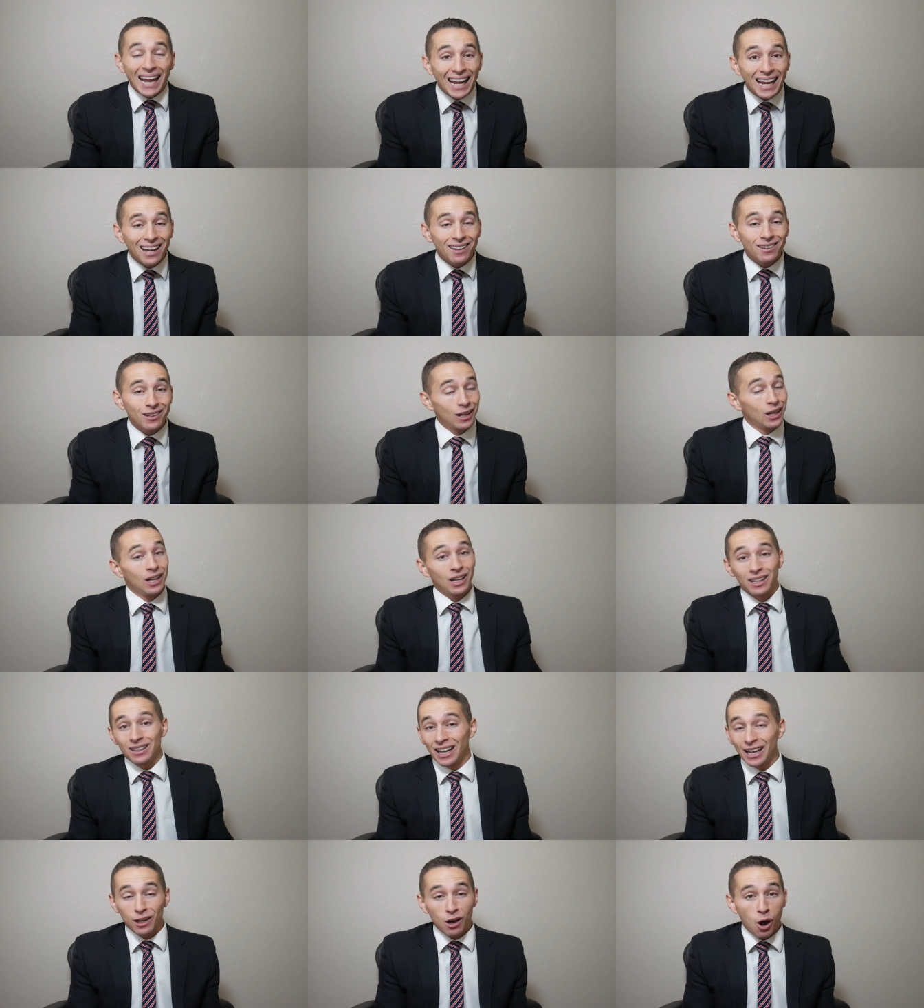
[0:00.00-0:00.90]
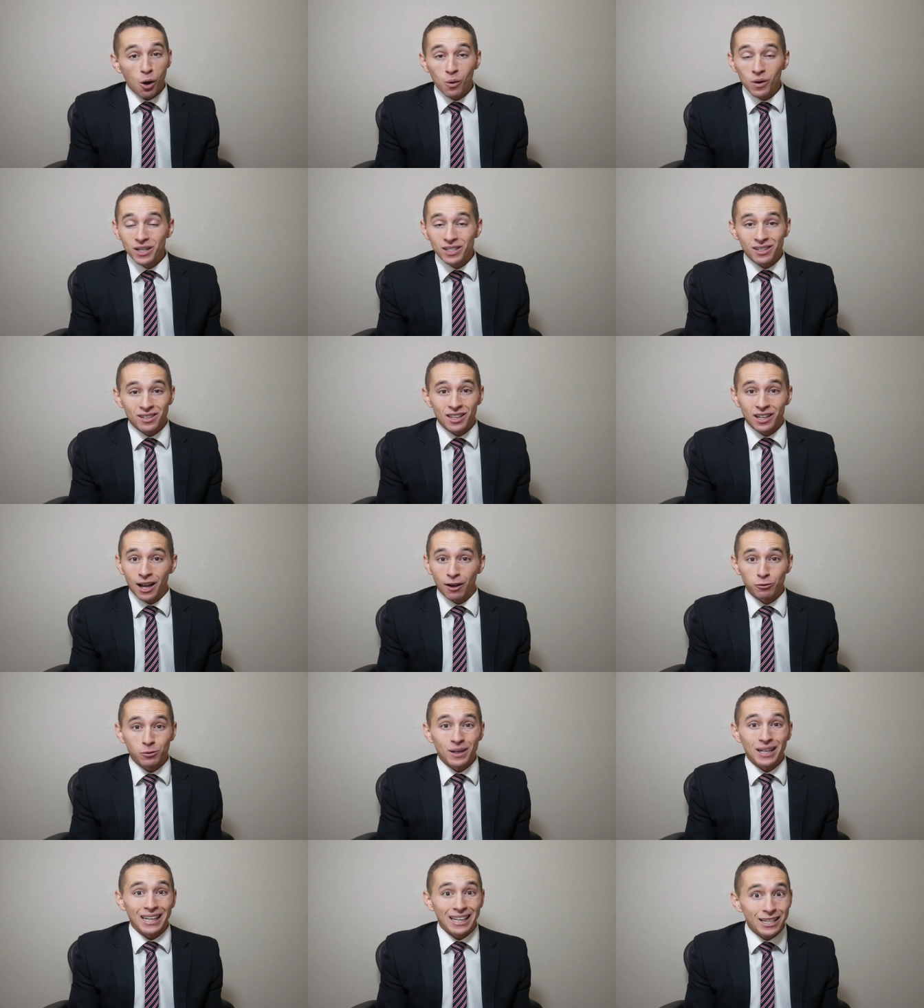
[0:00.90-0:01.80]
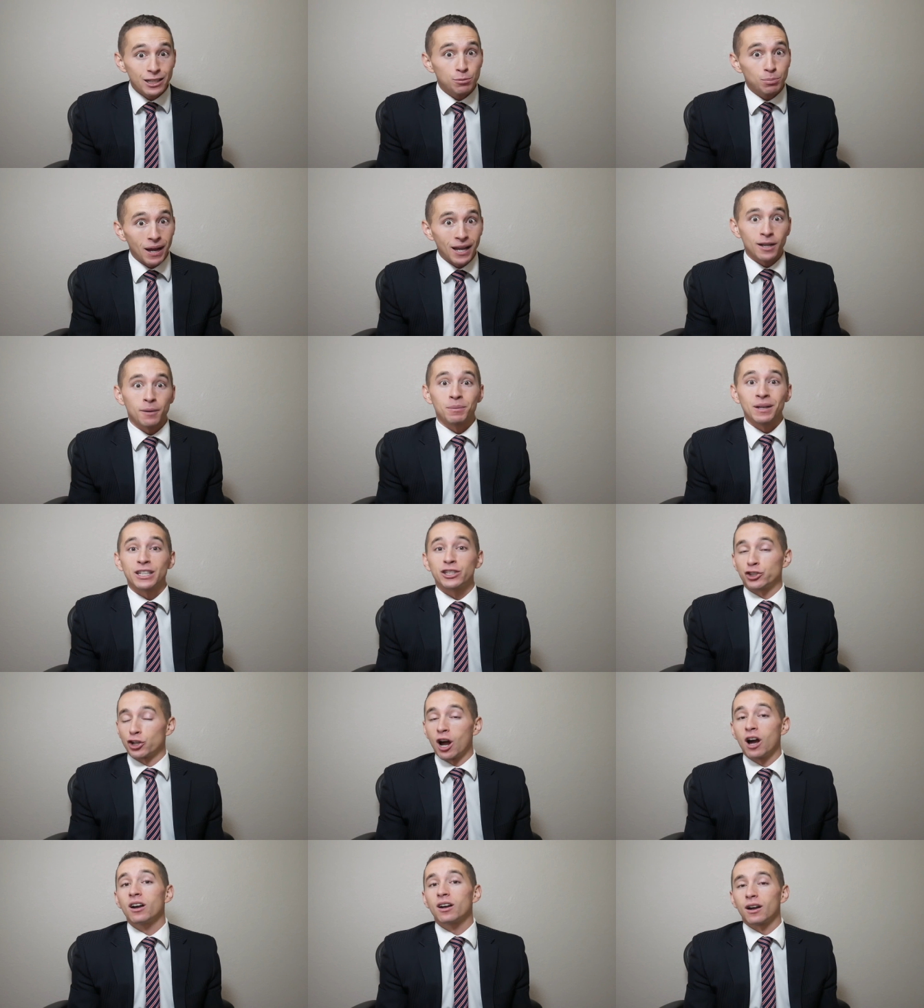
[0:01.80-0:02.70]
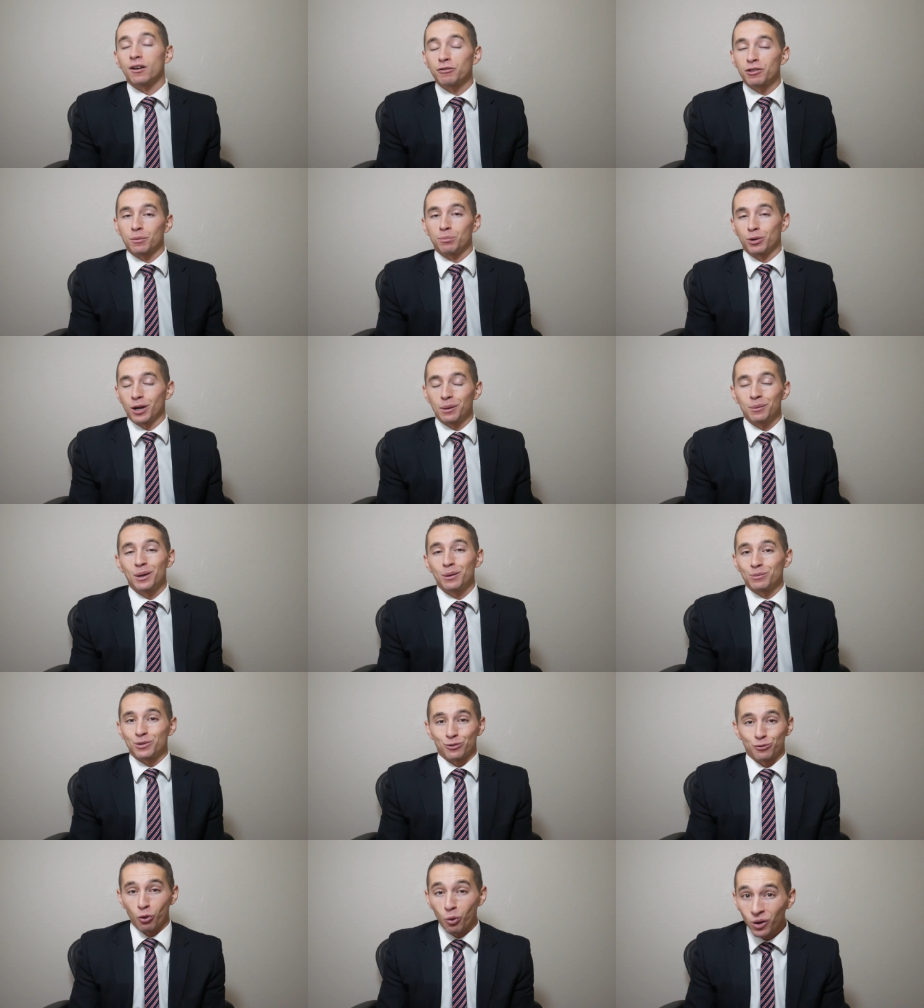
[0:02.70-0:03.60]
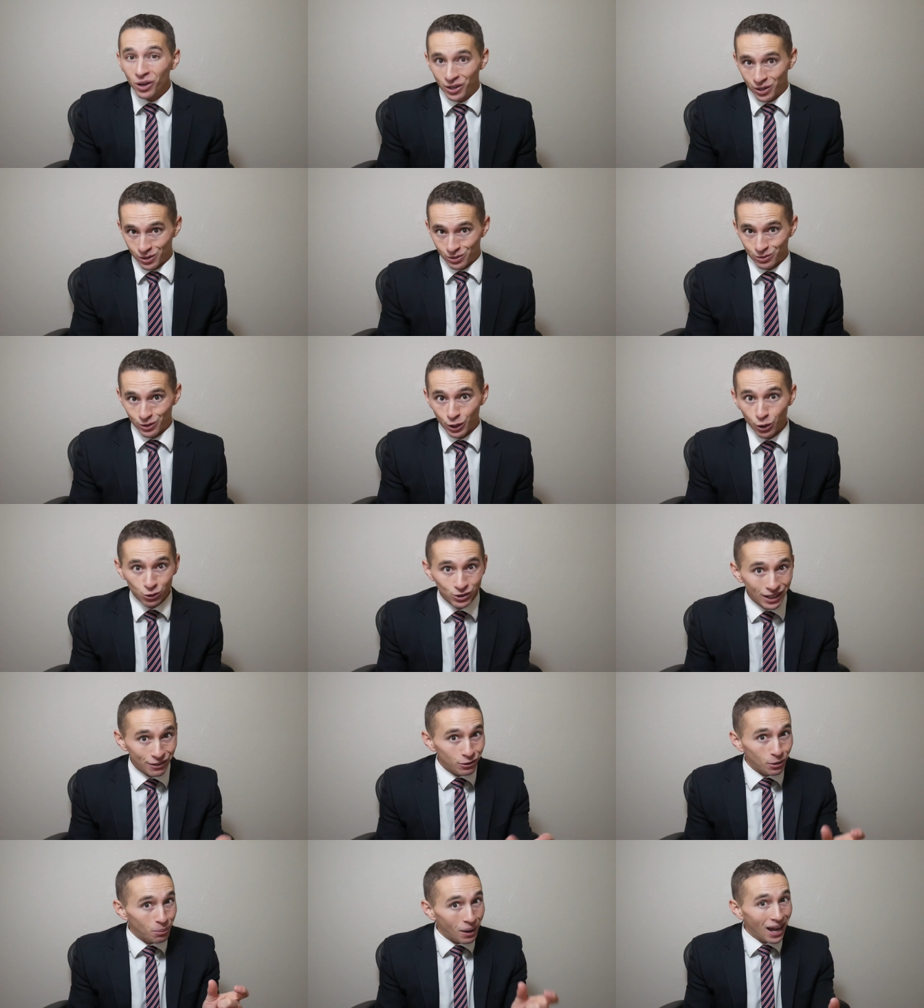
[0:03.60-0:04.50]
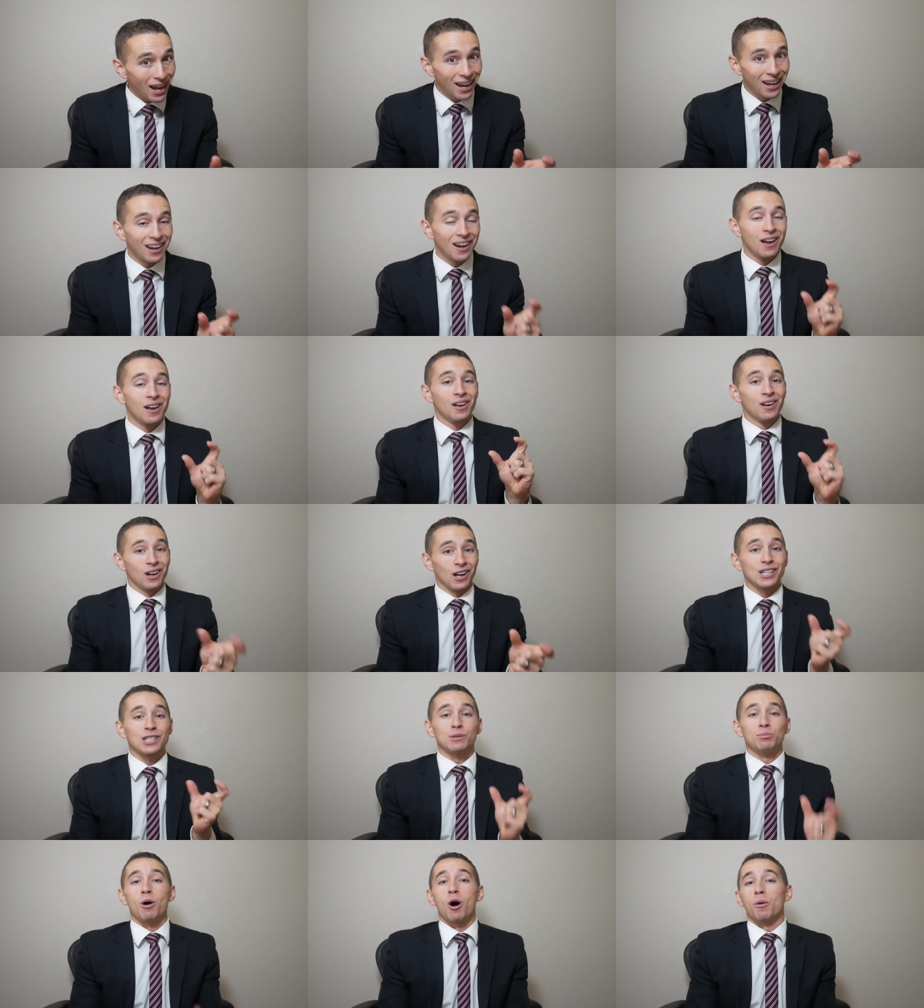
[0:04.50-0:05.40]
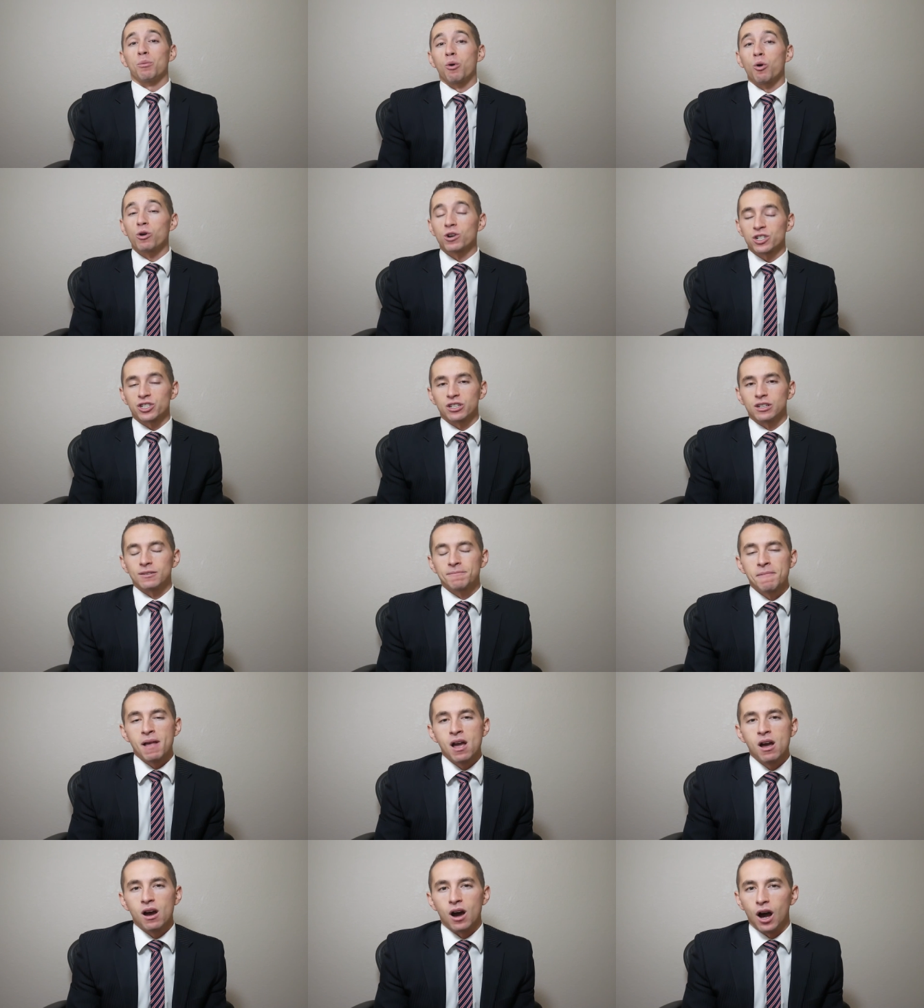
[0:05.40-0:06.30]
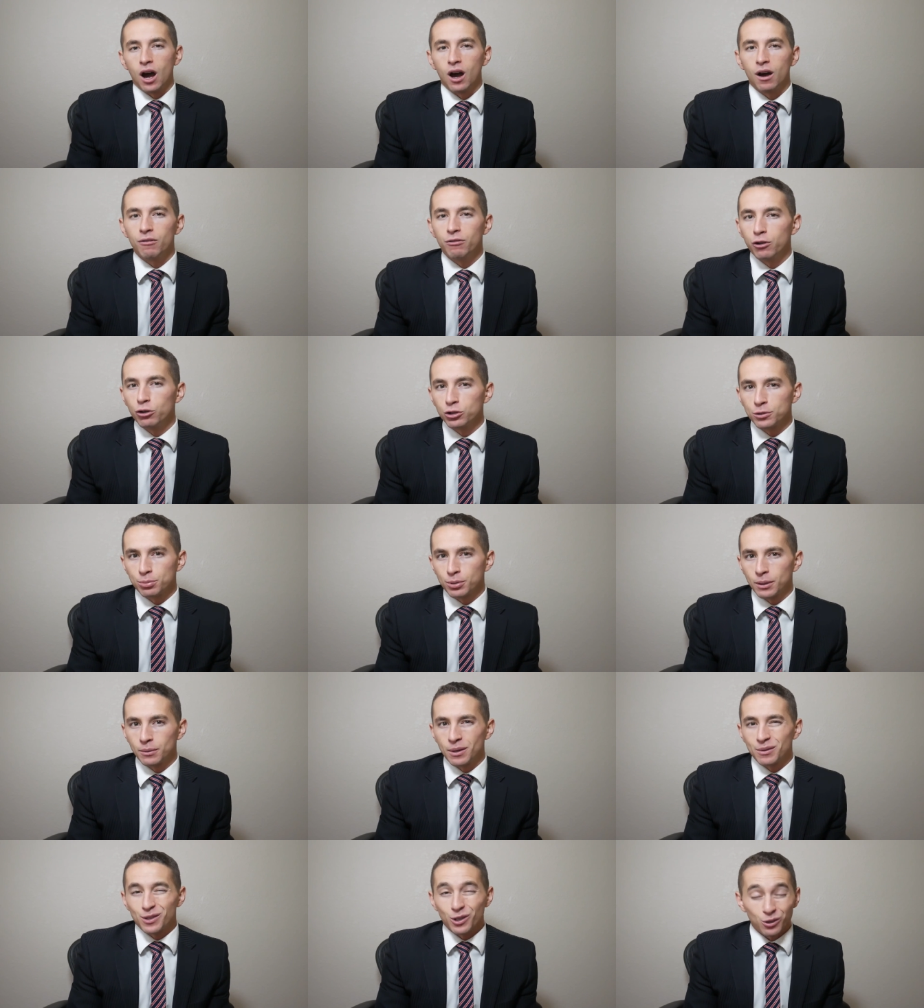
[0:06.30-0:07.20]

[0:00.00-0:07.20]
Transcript: And like always, the government is paying a big chunk of the premiums for you. You only have to pay a small portion of those premiums.